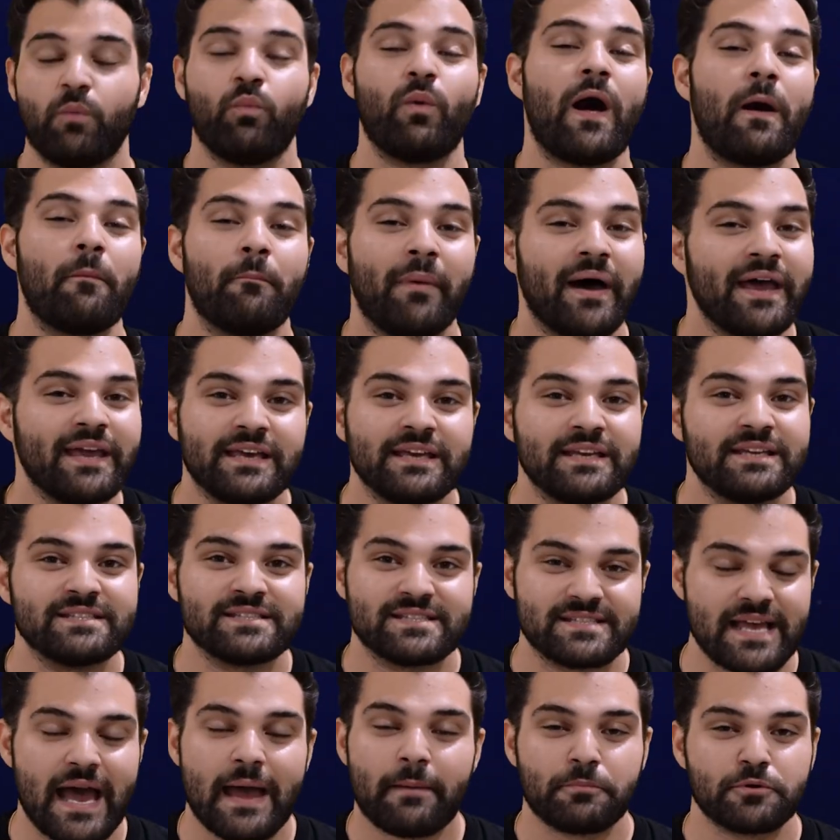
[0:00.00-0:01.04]
And while Mikan and
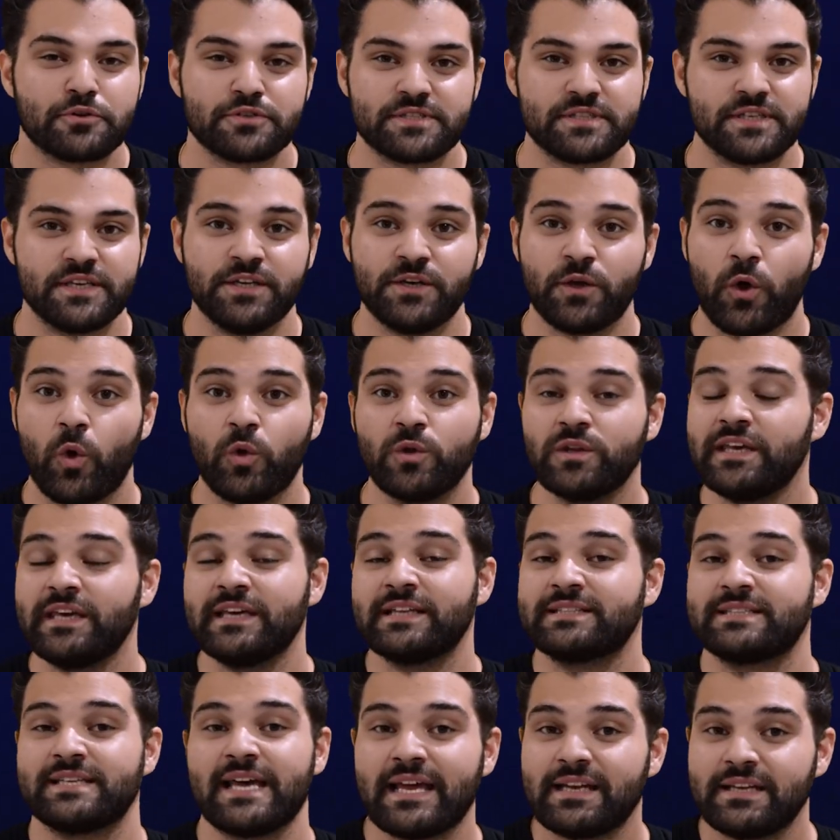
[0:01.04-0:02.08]
Saperstein only
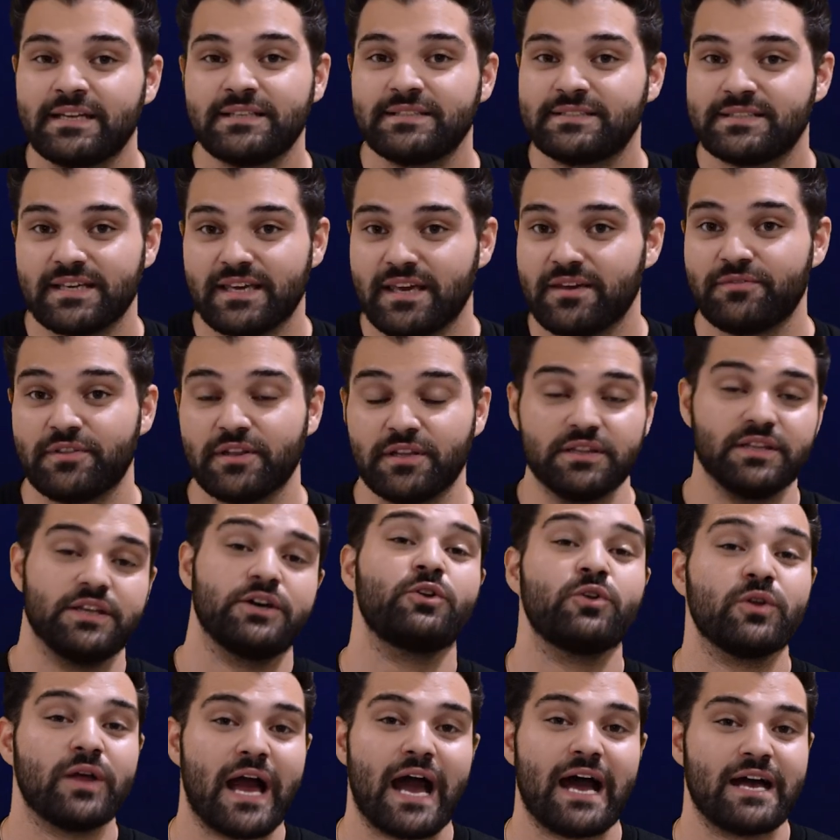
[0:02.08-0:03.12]
intended to give the
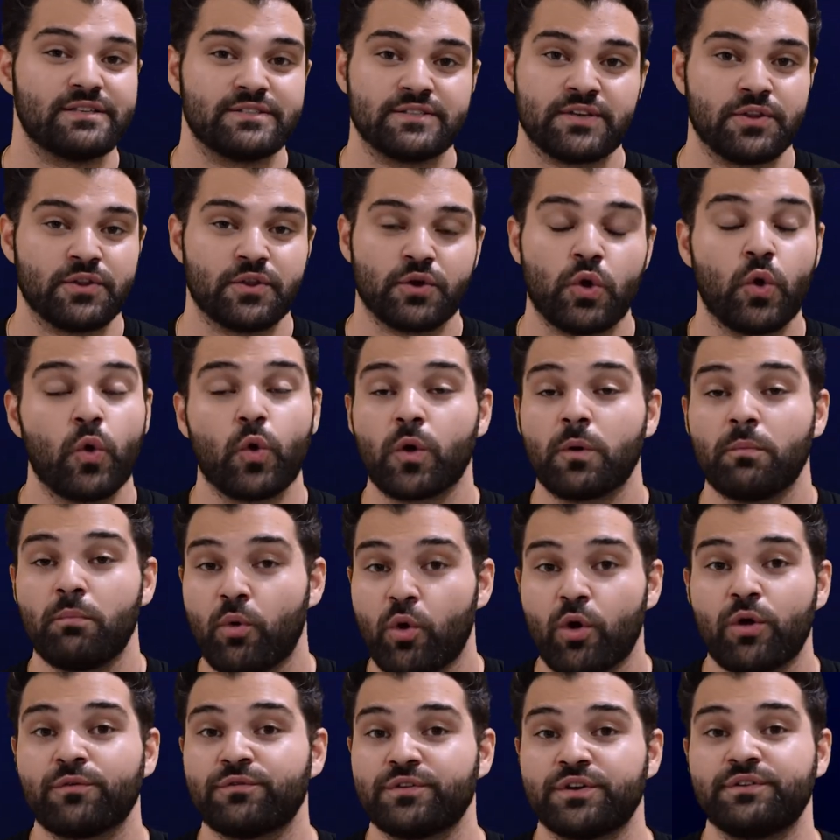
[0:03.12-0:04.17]
little guys on the court
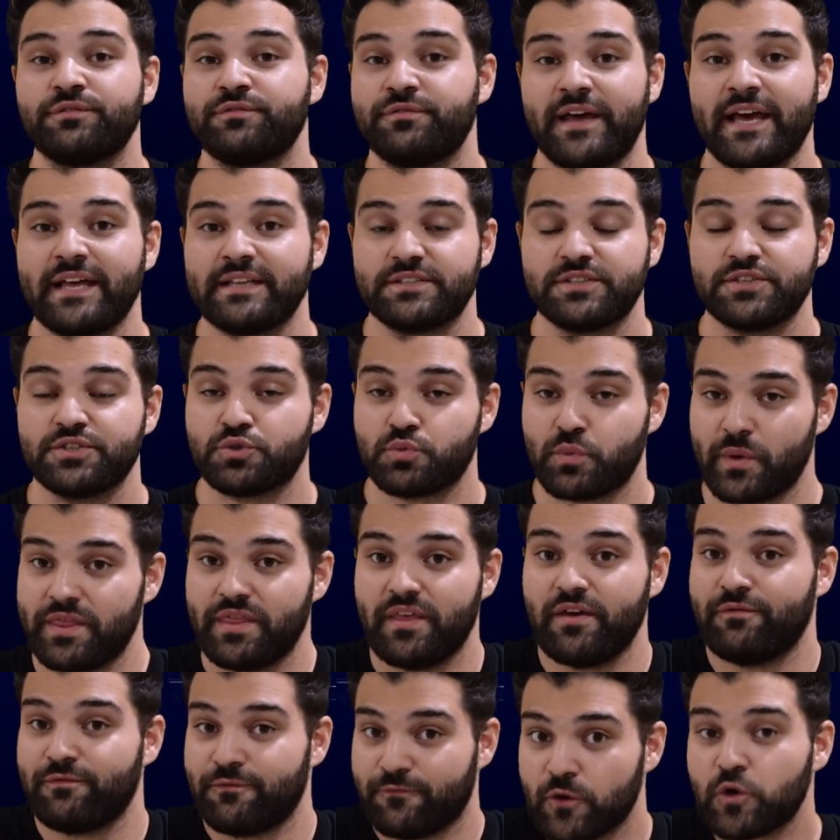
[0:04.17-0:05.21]
more of an advantage when
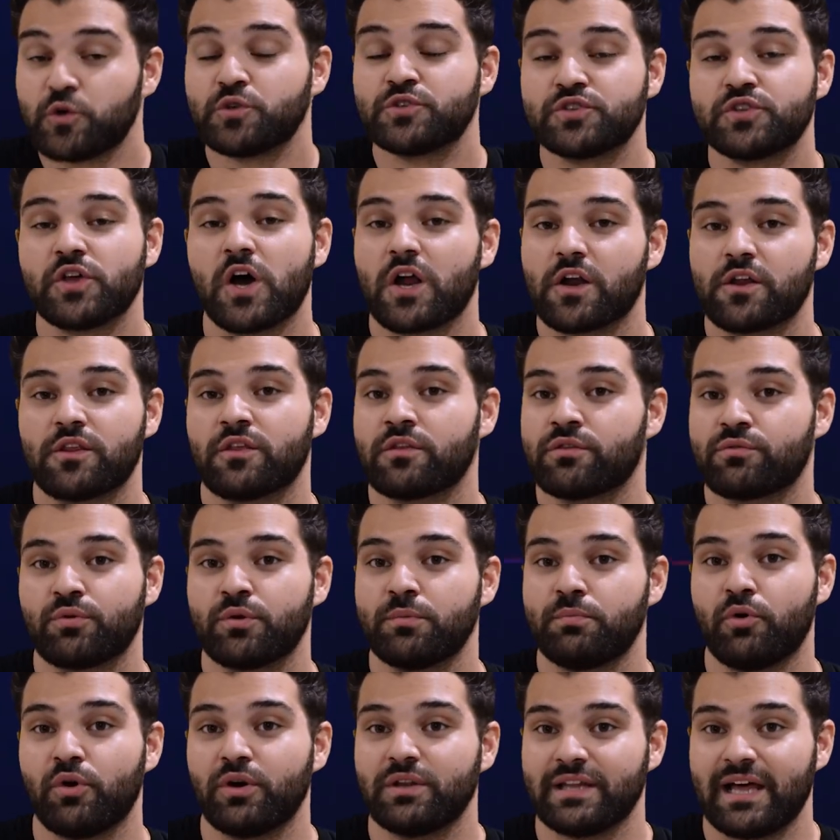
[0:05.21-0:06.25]
they first thought of the
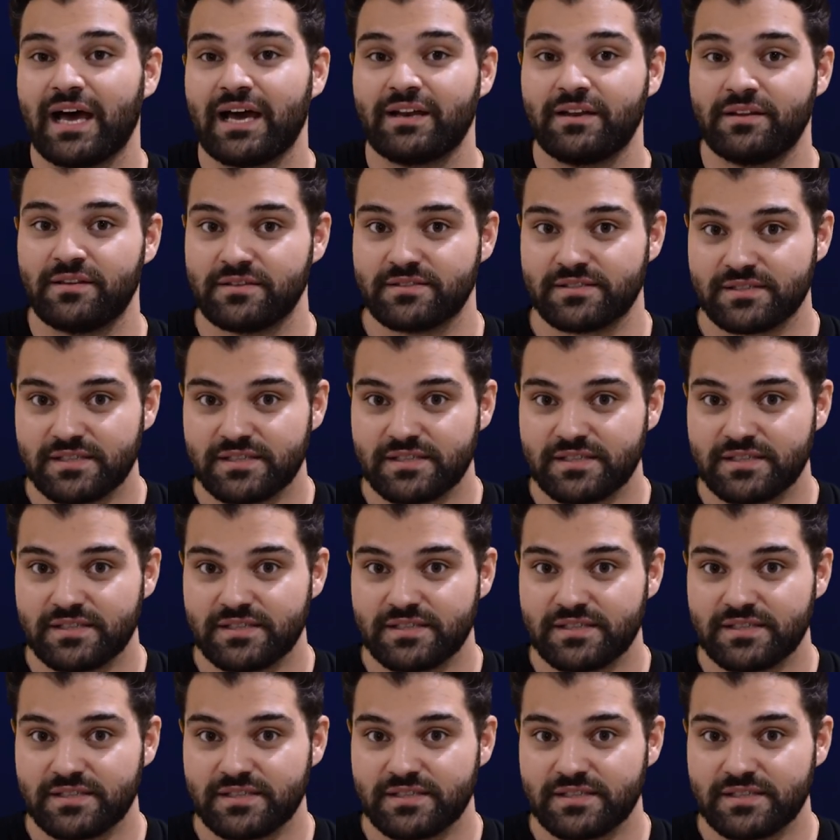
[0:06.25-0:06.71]
three-point line in the